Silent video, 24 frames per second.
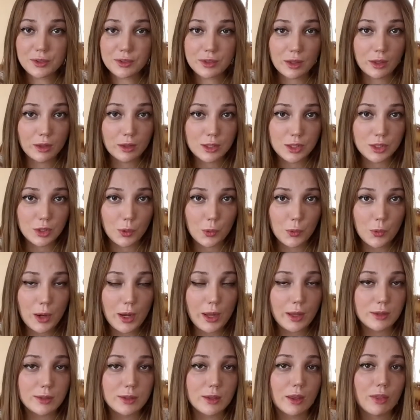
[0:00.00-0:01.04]
think so.
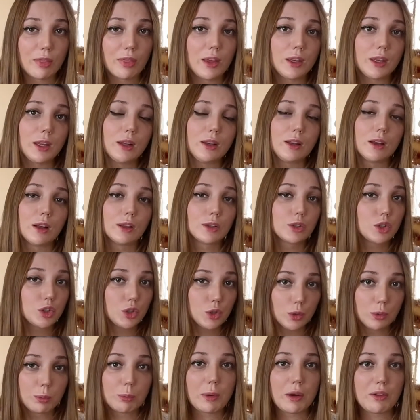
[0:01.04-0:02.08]
I think that adults
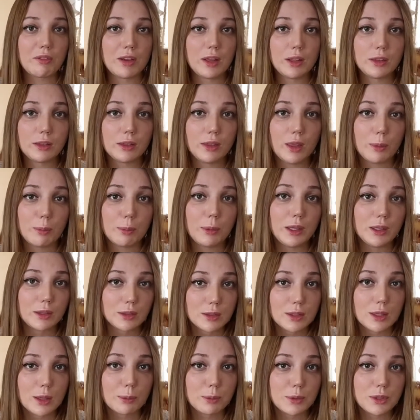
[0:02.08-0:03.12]
should prevent them in
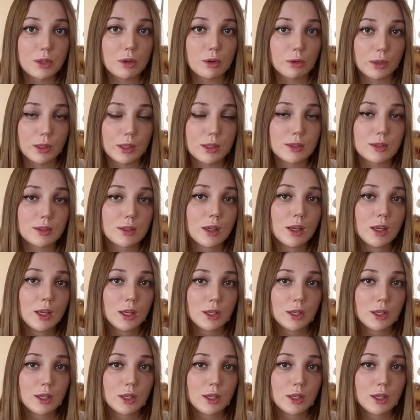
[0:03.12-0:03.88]
some serious